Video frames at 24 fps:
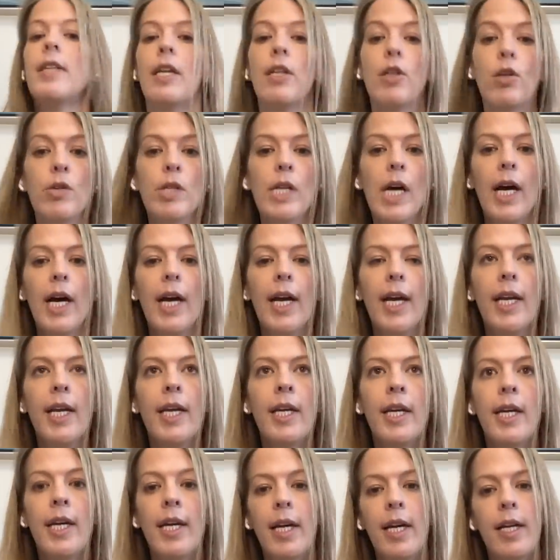and then you die.
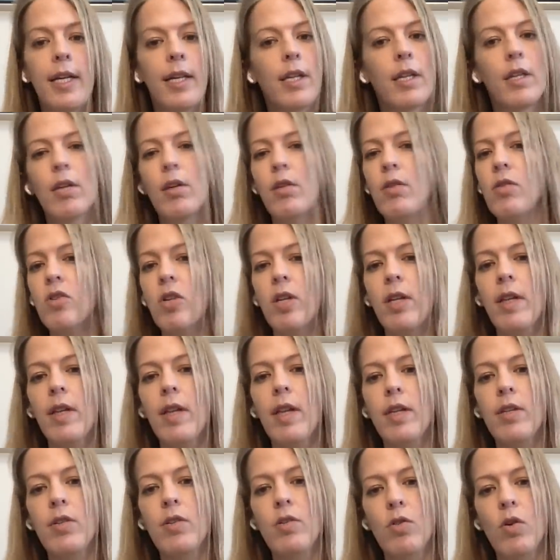Usually
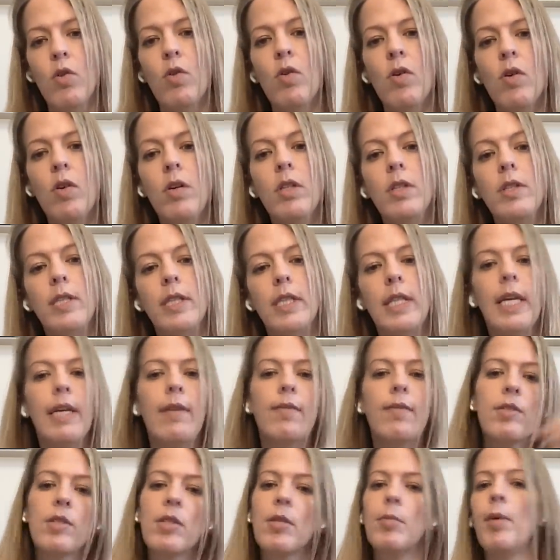the soul
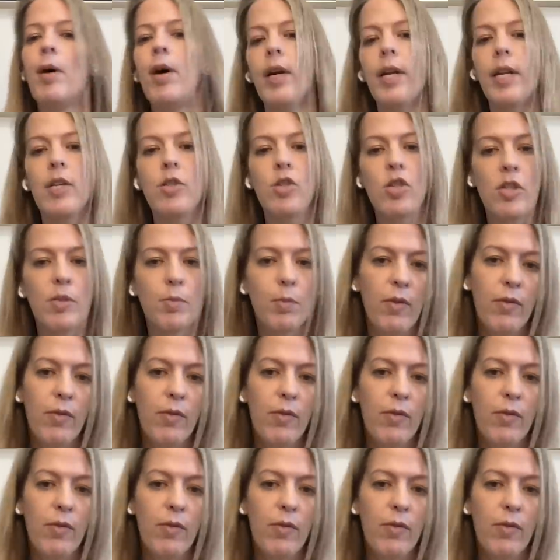leaves the body just